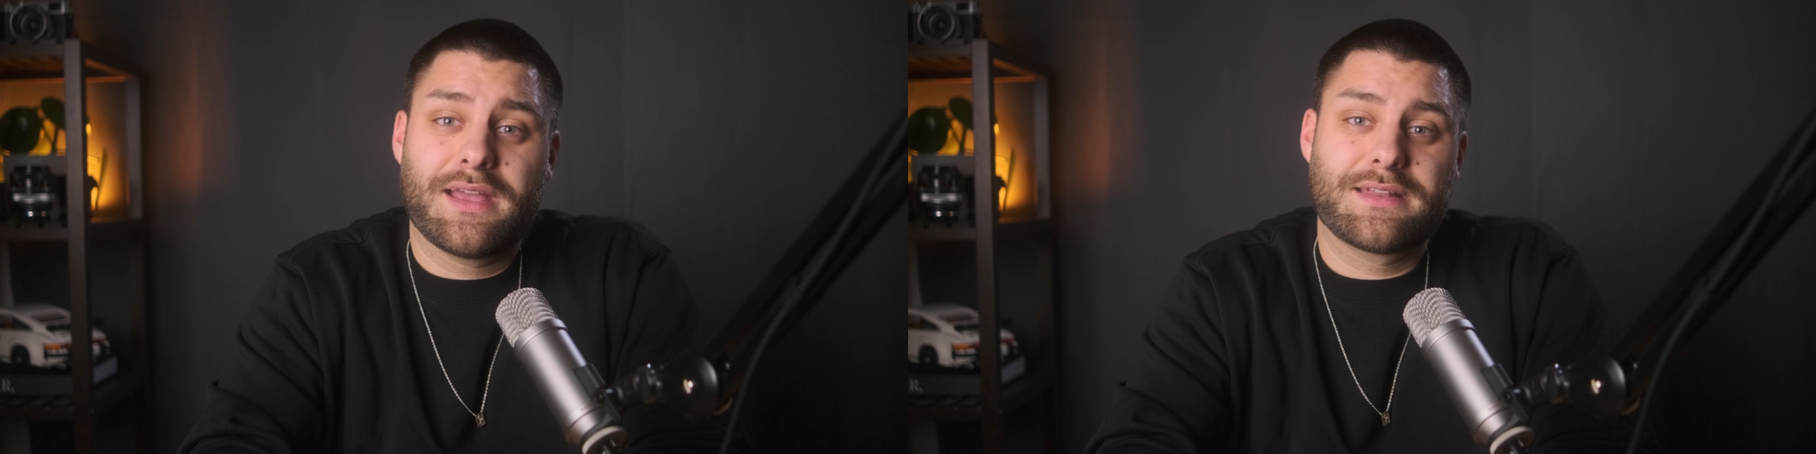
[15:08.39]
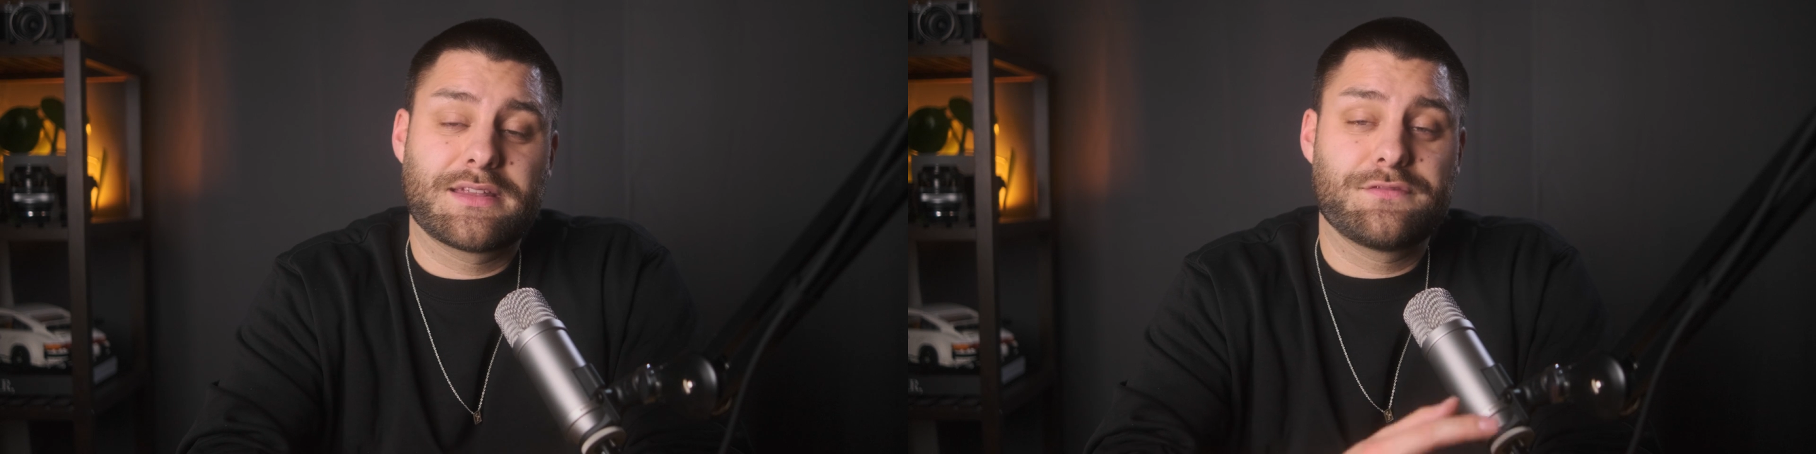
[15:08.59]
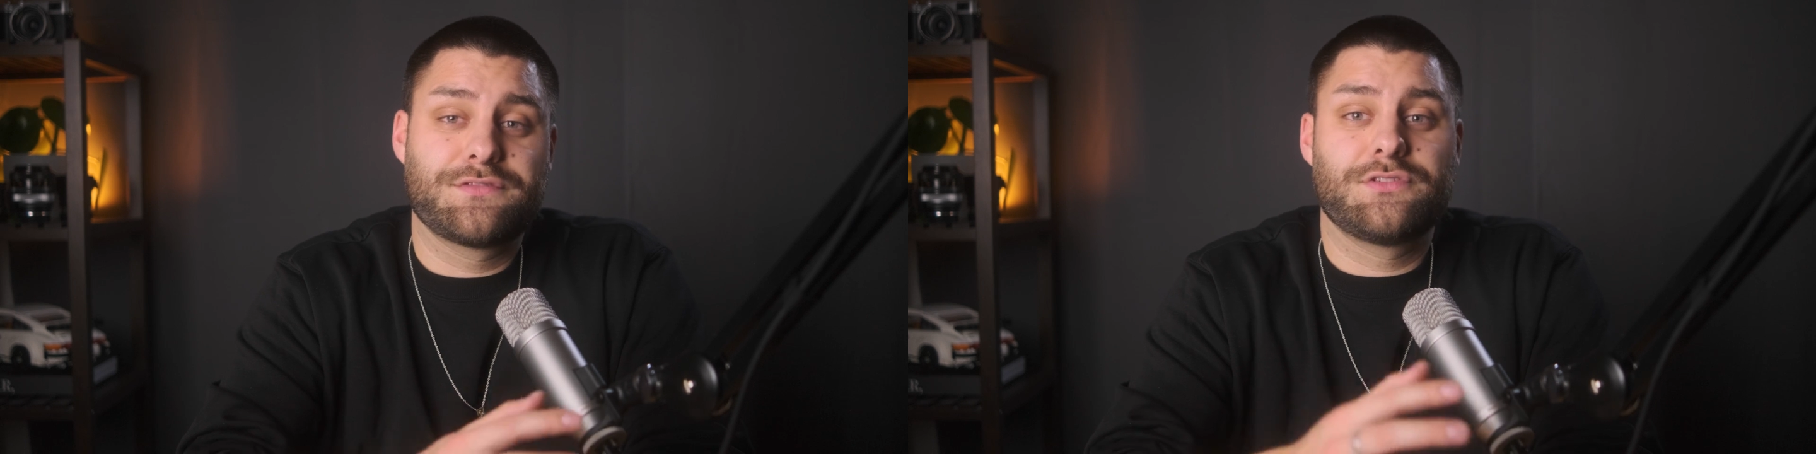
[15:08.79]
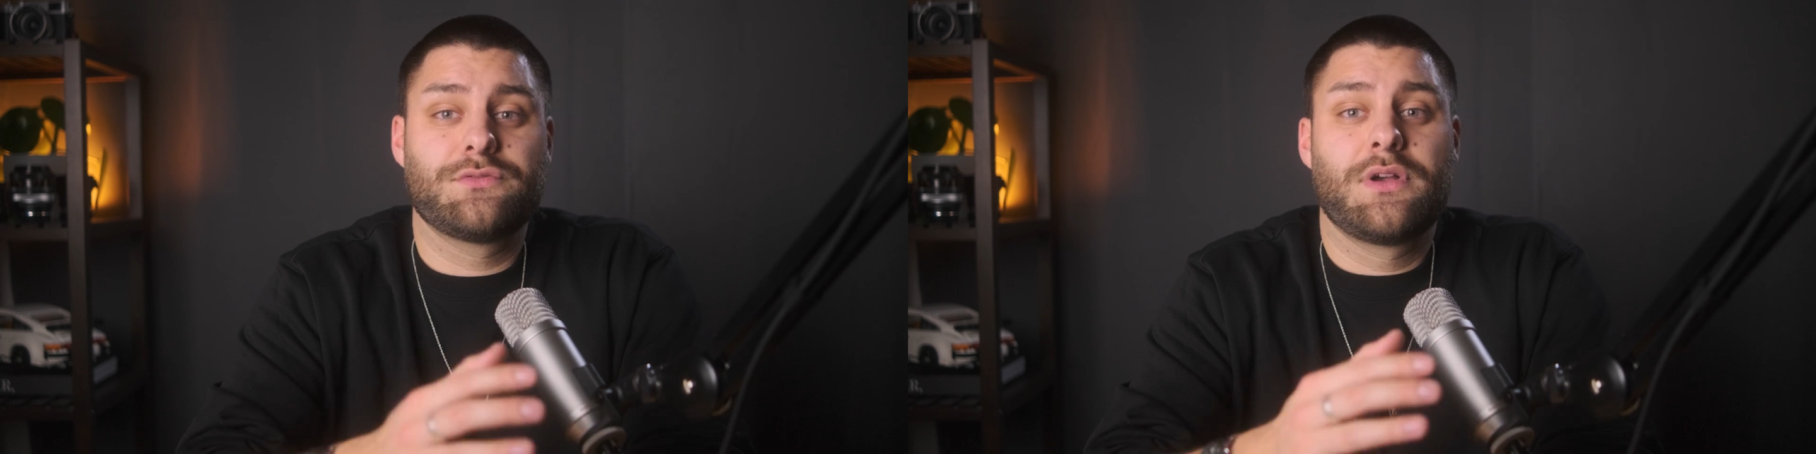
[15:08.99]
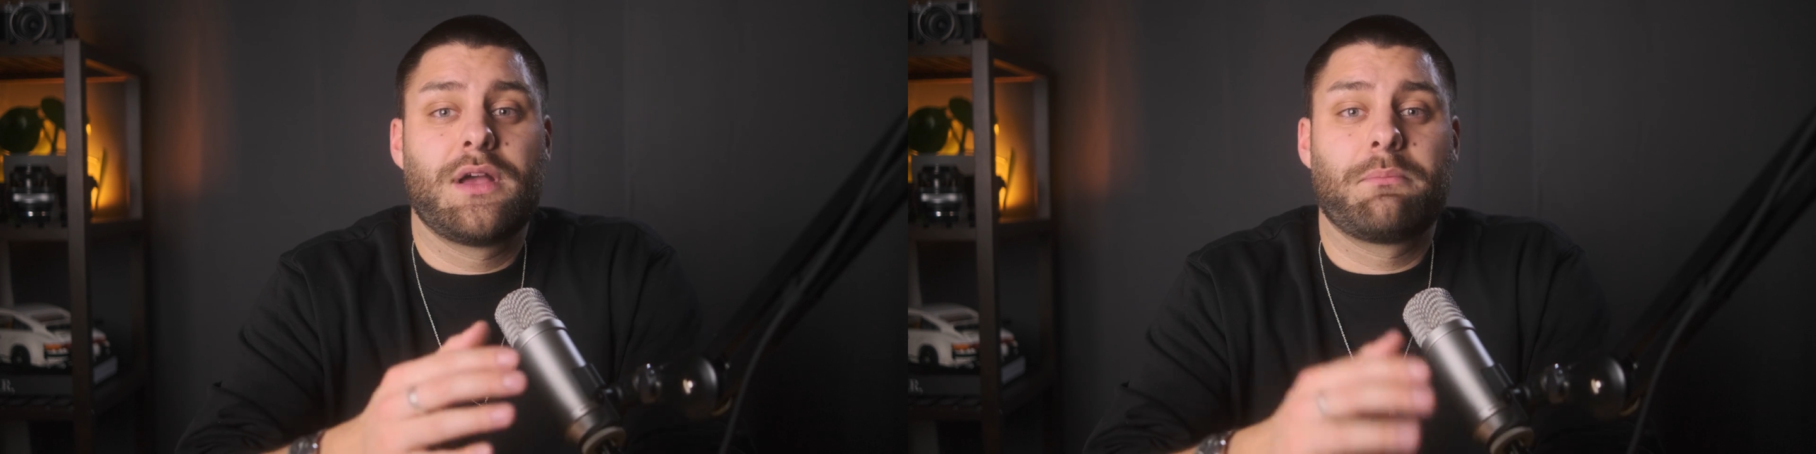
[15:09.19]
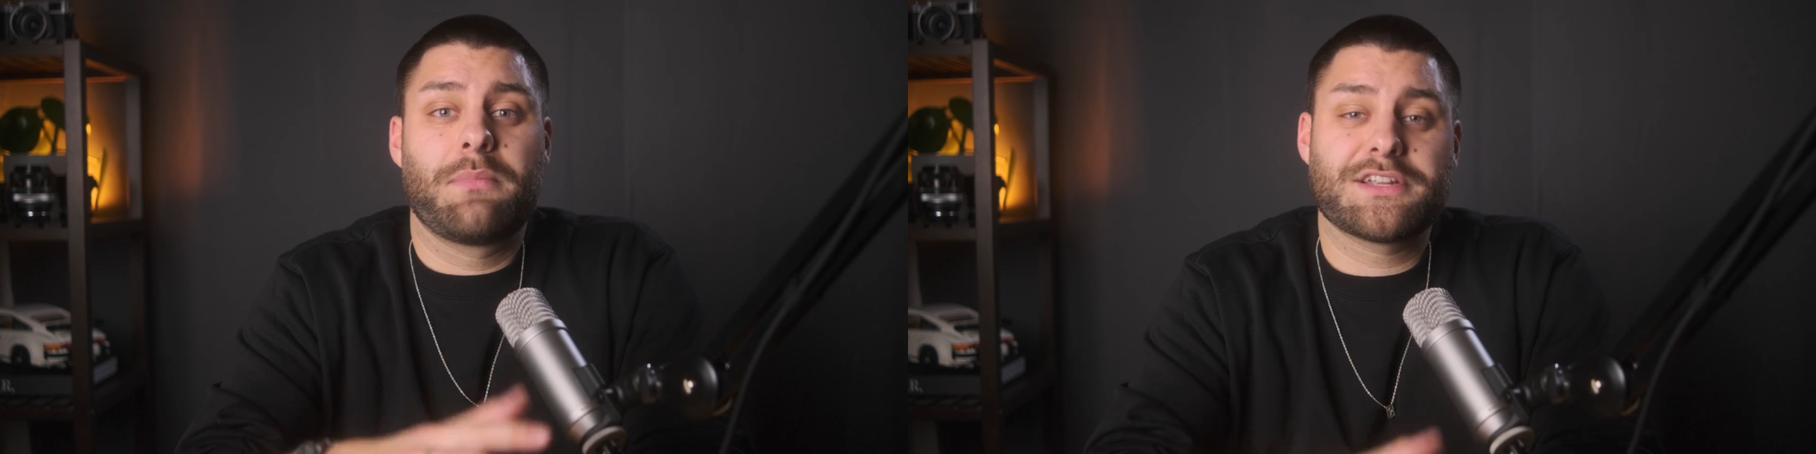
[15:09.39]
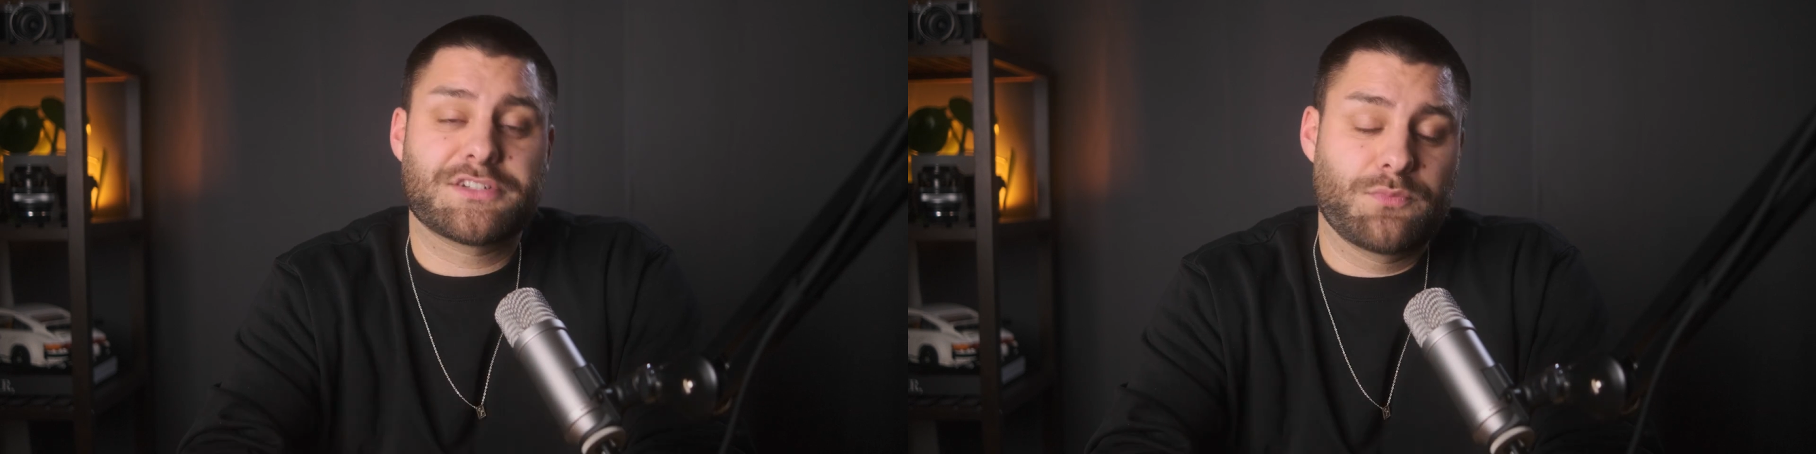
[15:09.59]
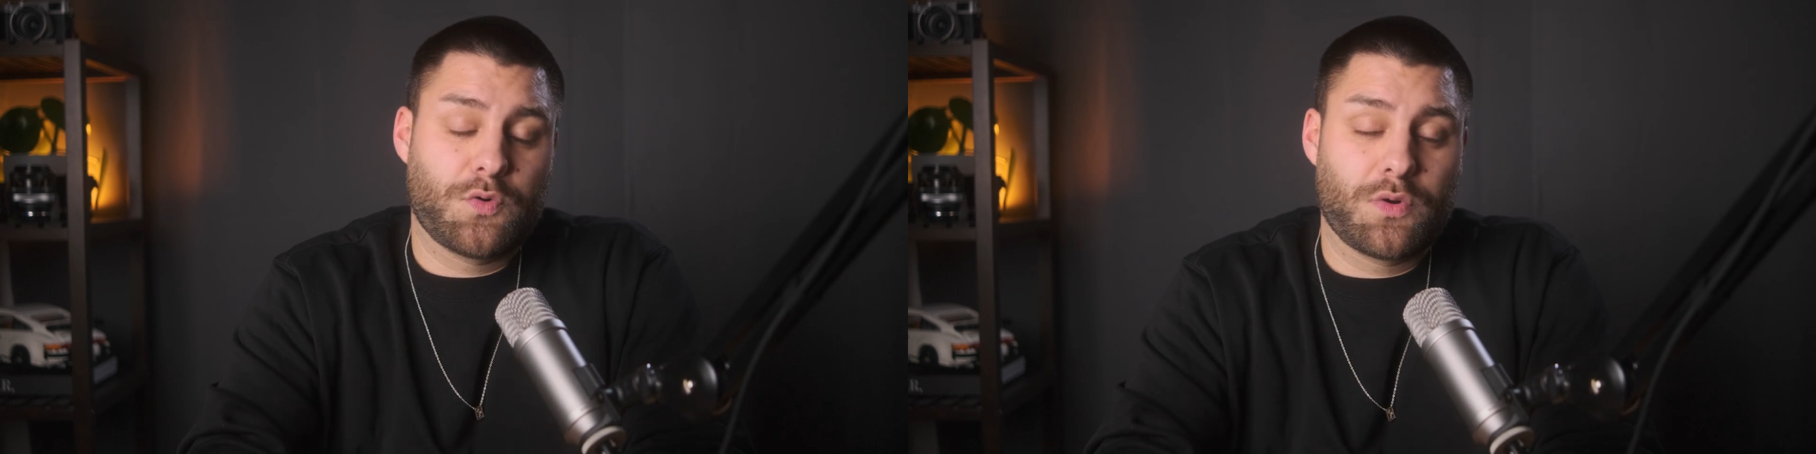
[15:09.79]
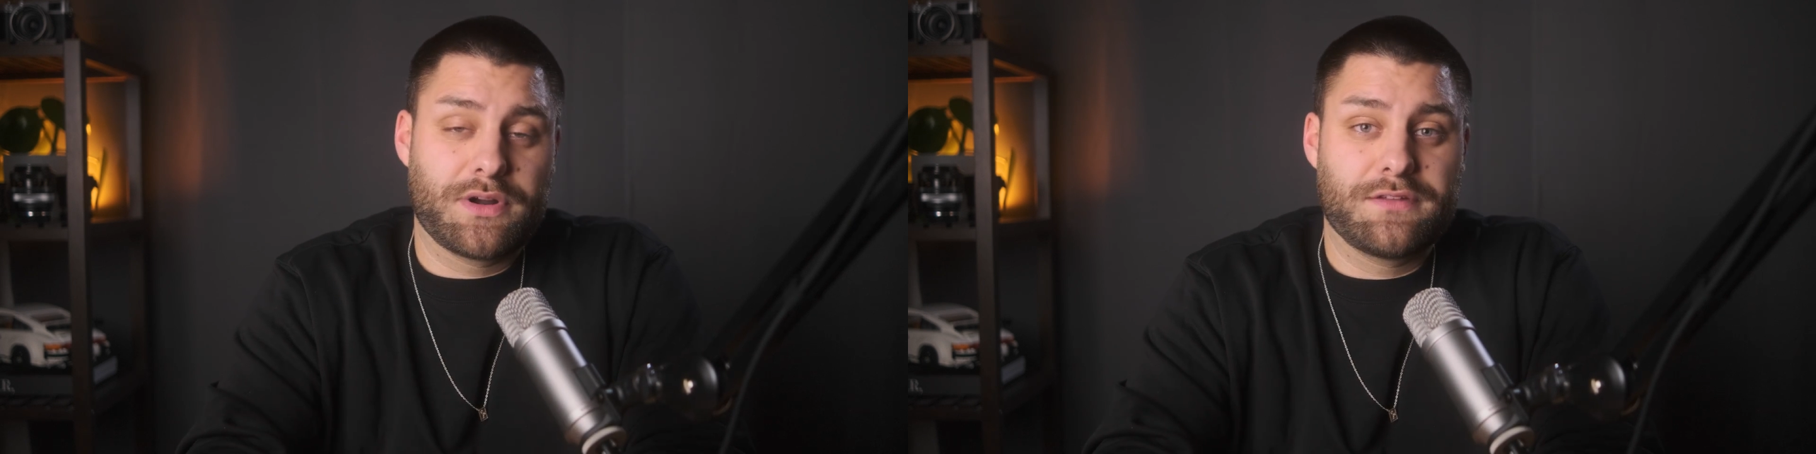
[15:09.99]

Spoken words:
and gives you much more